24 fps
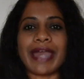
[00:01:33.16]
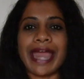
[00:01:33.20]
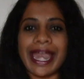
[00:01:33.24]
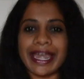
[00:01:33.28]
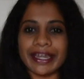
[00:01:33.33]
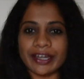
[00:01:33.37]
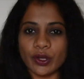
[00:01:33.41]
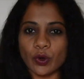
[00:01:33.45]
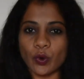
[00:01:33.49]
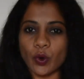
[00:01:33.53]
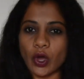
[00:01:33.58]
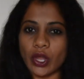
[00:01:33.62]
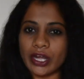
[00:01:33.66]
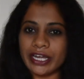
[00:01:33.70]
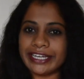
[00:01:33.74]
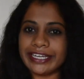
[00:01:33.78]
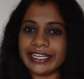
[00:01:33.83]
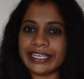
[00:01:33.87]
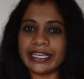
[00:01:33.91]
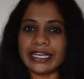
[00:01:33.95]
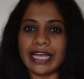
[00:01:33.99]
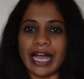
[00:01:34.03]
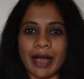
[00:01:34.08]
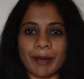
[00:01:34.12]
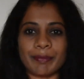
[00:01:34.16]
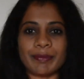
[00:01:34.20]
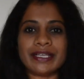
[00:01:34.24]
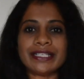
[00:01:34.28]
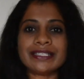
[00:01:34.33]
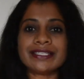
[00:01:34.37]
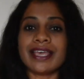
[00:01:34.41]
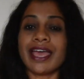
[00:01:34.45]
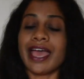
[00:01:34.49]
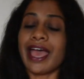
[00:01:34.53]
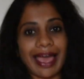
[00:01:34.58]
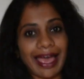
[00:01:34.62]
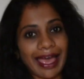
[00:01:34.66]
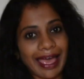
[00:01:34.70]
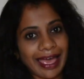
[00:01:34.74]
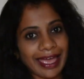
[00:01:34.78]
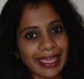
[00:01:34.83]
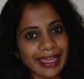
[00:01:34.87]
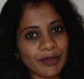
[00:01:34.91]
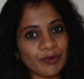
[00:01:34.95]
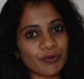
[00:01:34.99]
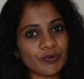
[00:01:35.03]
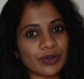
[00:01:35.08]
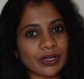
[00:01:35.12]
brand quality garments.
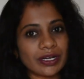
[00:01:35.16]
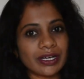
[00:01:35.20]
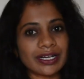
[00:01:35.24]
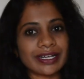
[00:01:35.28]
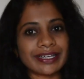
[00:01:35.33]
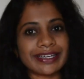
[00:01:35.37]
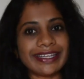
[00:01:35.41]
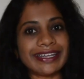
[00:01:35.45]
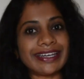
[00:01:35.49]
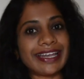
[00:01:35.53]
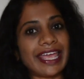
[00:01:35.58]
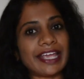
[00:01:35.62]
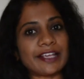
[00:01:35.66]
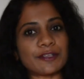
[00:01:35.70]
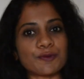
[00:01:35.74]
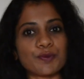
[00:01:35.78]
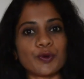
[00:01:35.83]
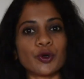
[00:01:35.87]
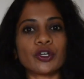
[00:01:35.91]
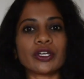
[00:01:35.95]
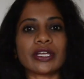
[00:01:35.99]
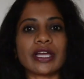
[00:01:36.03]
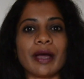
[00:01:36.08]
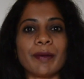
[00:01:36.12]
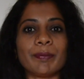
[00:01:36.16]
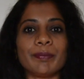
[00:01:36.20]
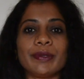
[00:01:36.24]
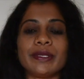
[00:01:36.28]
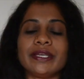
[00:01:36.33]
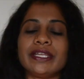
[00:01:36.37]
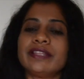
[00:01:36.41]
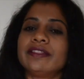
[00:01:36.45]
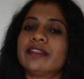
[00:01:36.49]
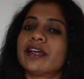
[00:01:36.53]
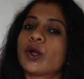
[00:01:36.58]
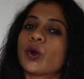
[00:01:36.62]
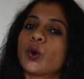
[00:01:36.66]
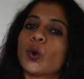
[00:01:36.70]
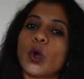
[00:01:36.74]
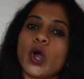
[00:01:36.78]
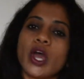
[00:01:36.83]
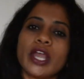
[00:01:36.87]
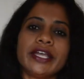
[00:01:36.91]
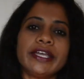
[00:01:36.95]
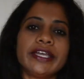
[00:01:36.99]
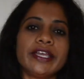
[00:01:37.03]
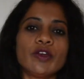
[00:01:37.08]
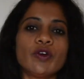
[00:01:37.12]
I worked in export company. The
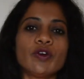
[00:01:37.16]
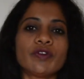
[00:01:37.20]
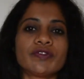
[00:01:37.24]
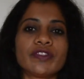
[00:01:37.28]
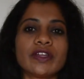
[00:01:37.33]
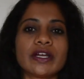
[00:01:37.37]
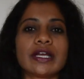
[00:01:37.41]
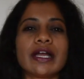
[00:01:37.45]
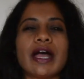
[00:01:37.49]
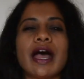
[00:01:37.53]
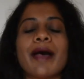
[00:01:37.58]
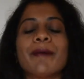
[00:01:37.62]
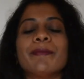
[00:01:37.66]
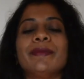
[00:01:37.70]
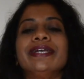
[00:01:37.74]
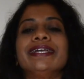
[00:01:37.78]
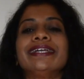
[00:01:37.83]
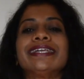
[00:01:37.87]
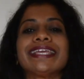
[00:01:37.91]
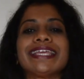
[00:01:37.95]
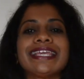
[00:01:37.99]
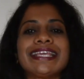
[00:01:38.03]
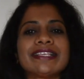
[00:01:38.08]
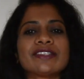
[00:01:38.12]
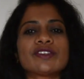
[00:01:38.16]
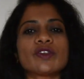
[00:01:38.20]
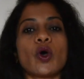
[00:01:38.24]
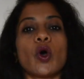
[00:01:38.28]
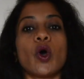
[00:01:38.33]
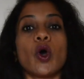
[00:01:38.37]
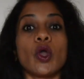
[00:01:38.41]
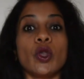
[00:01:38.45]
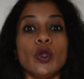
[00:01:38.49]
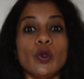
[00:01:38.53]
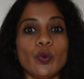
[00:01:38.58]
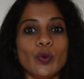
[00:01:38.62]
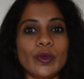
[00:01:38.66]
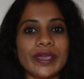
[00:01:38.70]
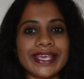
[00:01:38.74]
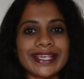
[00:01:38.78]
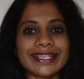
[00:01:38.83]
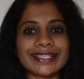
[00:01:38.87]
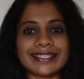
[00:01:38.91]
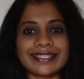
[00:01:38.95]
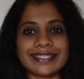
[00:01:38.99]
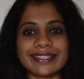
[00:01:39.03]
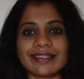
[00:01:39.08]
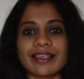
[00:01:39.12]
quality of the garment is
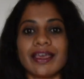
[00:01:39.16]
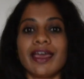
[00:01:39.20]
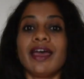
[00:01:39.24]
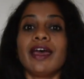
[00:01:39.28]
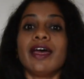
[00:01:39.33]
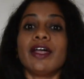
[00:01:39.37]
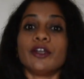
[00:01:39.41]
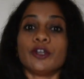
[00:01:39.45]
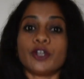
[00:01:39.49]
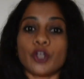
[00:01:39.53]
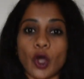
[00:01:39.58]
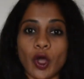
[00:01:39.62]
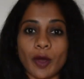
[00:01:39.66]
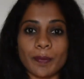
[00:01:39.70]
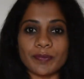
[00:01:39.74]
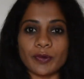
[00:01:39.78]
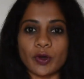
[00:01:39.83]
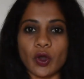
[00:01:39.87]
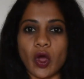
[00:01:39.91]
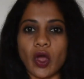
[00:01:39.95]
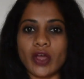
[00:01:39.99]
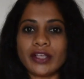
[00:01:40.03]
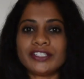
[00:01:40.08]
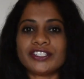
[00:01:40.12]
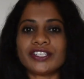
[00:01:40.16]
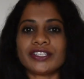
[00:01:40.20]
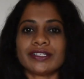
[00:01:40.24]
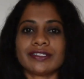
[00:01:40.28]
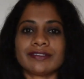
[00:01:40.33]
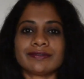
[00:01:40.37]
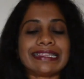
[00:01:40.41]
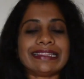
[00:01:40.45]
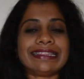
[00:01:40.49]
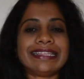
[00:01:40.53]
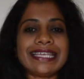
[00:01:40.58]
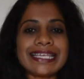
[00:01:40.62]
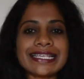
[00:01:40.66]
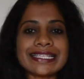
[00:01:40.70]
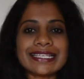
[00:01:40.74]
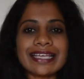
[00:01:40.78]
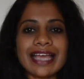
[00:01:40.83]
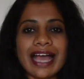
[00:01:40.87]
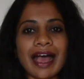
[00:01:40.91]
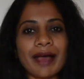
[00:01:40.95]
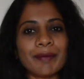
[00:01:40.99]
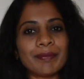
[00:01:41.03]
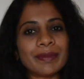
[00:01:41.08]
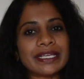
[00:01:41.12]
always top notch.
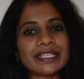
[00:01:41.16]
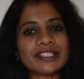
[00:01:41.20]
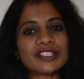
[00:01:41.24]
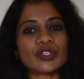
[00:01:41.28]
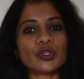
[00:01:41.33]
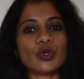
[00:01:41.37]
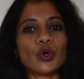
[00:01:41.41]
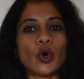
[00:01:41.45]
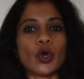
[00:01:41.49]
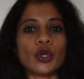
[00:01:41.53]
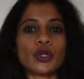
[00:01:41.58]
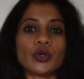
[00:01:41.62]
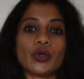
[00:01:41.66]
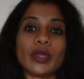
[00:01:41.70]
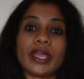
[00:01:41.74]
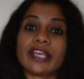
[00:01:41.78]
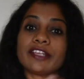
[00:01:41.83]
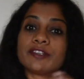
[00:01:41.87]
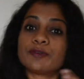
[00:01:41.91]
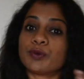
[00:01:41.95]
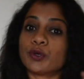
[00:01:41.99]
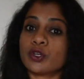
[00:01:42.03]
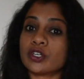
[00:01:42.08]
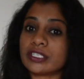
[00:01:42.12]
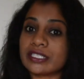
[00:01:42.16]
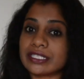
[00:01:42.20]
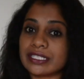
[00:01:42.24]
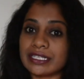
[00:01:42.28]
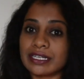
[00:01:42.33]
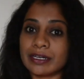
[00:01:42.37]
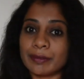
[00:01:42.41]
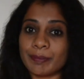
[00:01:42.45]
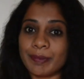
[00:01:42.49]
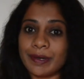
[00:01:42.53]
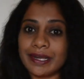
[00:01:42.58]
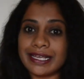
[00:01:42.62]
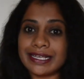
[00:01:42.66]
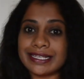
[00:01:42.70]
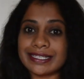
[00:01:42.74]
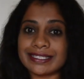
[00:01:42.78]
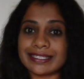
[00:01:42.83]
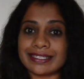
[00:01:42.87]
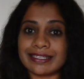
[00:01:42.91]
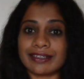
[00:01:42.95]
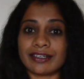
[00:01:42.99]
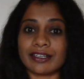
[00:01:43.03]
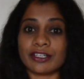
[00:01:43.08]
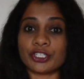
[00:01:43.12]
These garments go to export
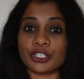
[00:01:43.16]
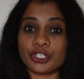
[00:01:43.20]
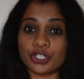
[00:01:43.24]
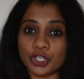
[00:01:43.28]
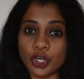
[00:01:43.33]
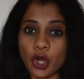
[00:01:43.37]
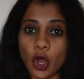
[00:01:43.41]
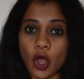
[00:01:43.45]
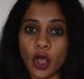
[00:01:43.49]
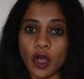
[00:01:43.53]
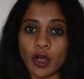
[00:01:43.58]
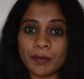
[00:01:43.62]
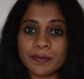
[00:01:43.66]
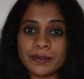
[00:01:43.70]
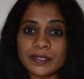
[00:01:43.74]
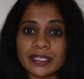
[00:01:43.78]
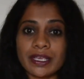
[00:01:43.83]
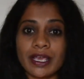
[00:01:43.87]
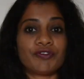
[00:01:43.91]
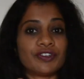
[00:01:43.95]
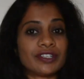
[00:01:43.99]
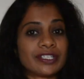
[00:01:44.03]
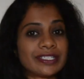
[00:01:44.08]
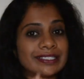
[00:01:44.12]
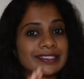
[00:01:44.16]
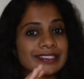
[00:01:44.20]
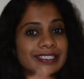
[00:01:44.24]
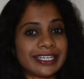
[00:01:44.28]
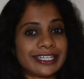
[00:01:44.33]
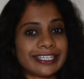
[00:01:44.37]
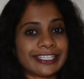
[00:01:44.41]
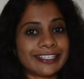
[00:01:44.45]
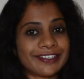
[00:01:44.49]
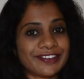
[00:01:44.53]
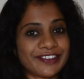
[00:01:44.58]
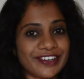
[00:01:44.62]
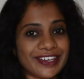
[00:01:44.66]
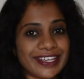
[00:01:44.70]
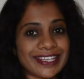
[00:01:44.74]
surplus shops for certain